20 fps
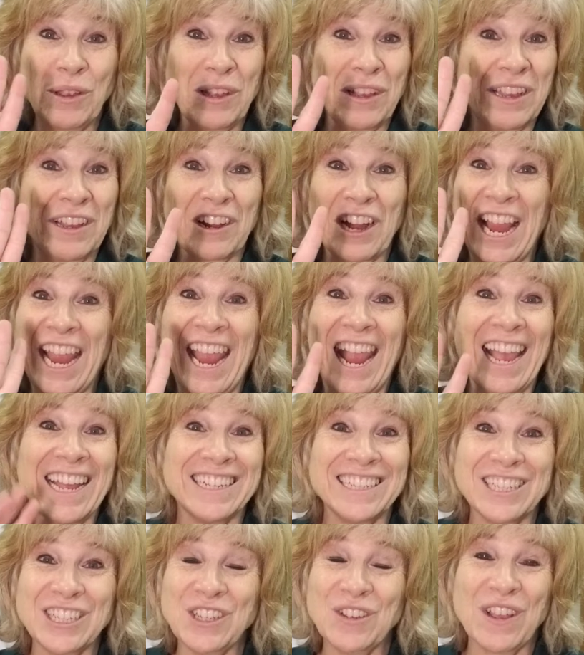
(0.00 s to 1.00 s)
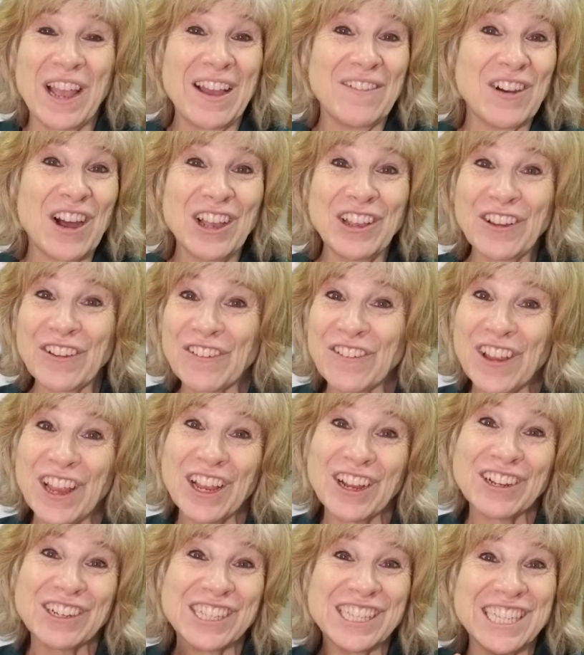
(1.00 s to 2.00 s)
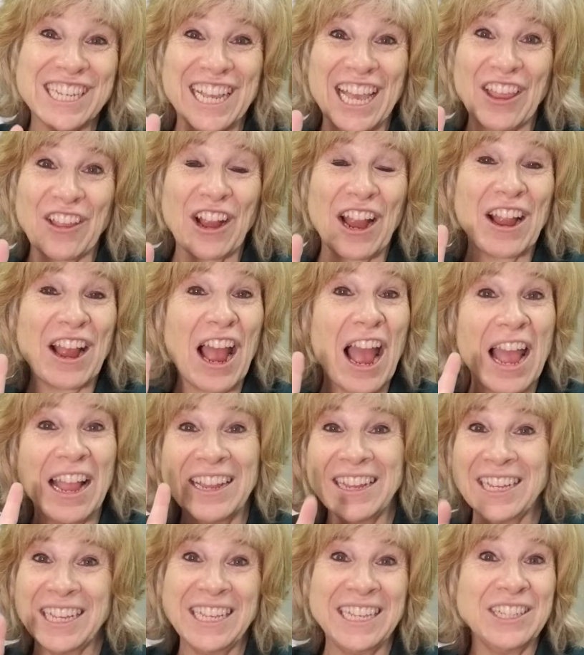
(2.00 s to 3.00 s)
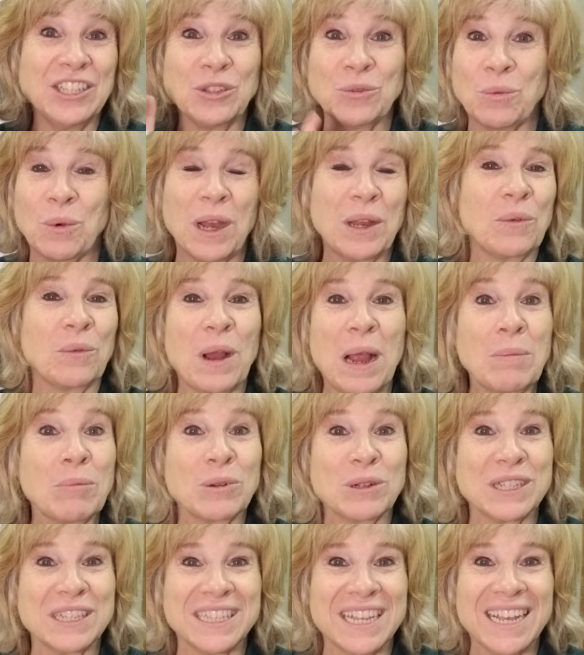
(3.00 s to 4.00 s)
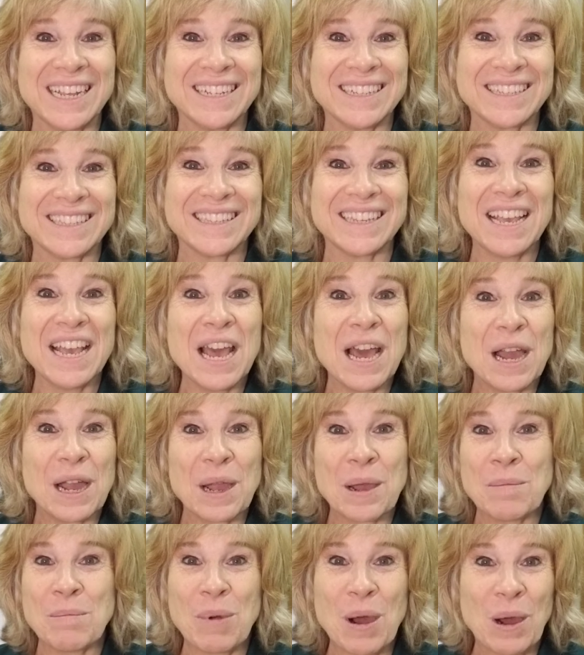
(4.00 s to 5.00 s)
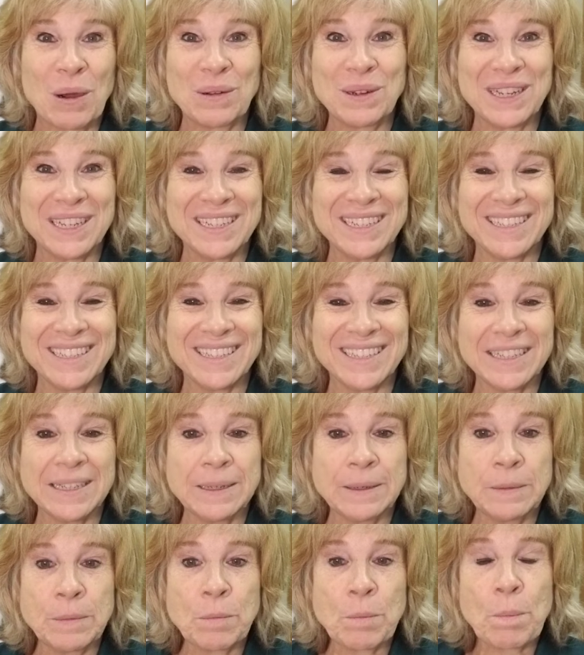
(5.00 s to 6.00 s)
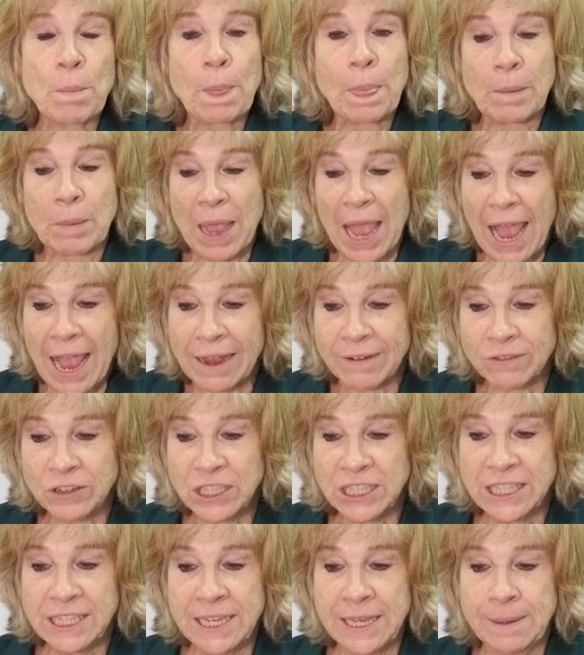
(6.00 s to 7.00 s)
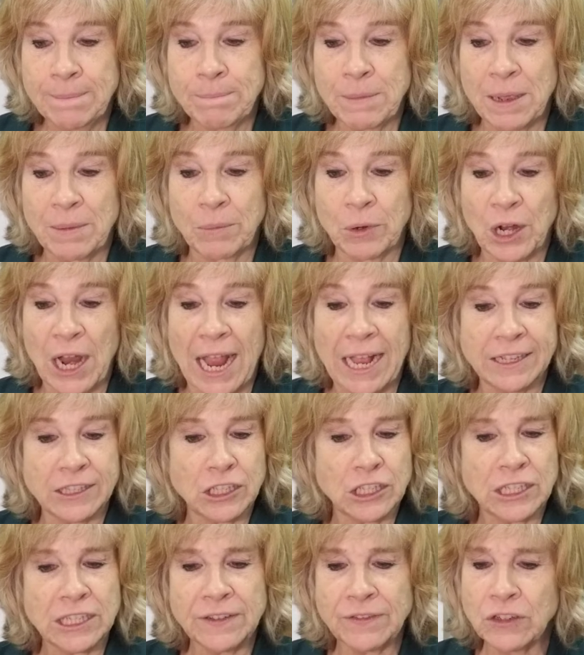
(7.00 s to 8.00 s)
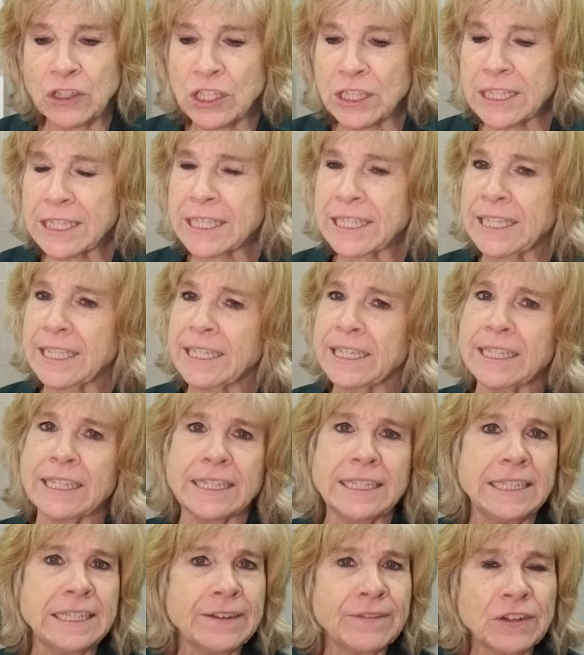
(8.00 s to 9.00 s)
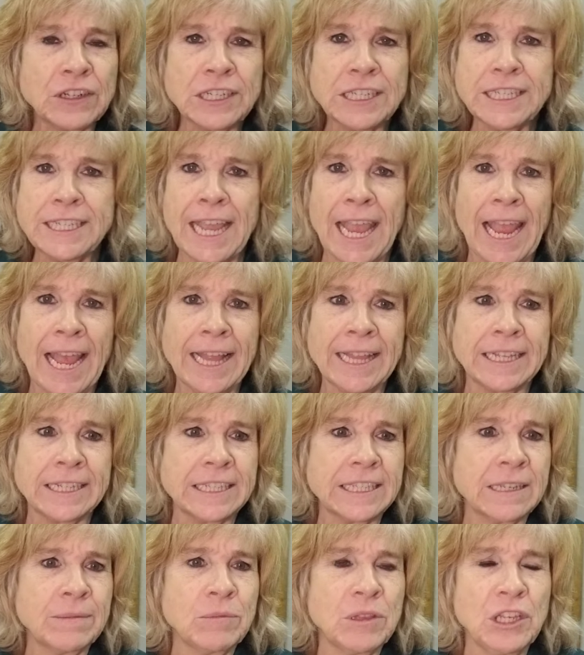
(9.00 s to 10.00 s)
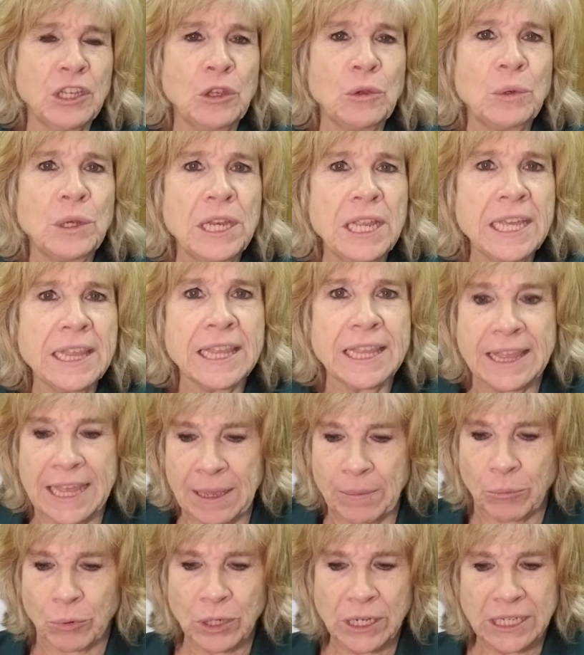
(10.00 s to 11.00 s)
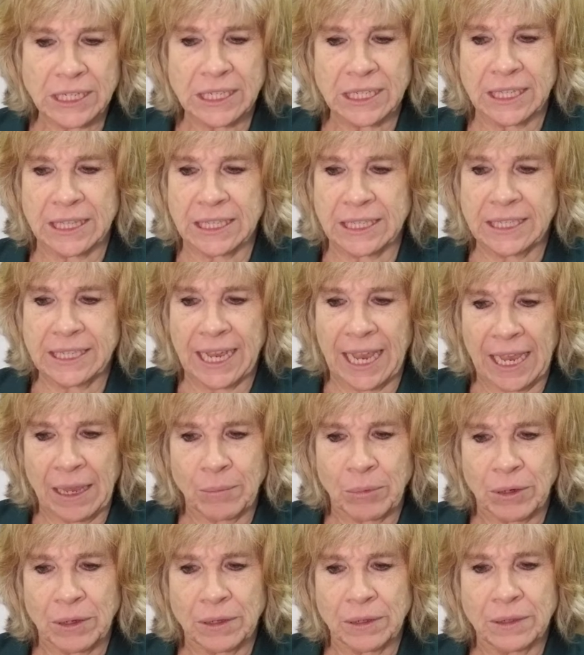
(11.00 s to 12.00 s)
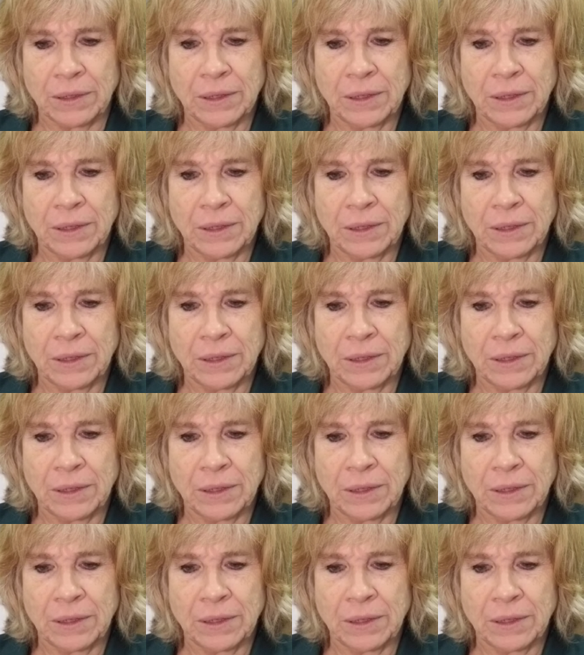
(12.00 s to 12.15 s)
Your hand, you have all your fingers together. Each one represents a component. But every team member has a different skill, a different talent, something unique that they bring to the table.